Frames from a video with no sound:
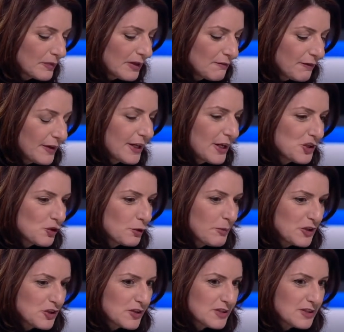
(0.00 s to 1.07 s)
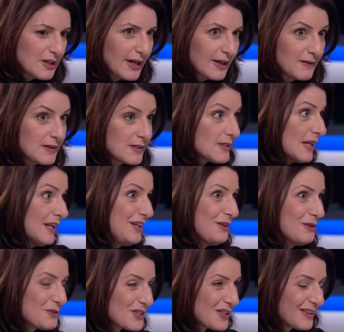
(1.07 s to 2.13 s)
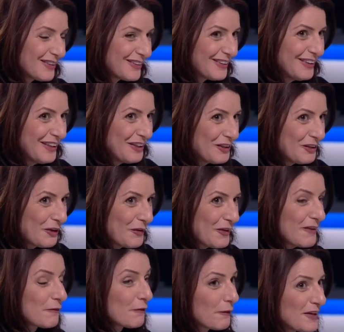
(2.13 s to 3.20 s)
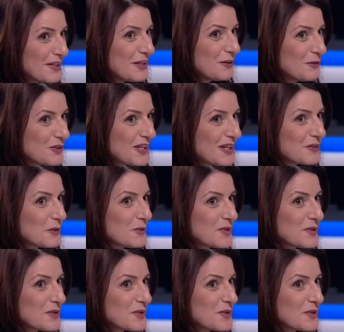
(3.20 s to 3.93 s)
financial measures like this, they U turn. You know, they've already U turned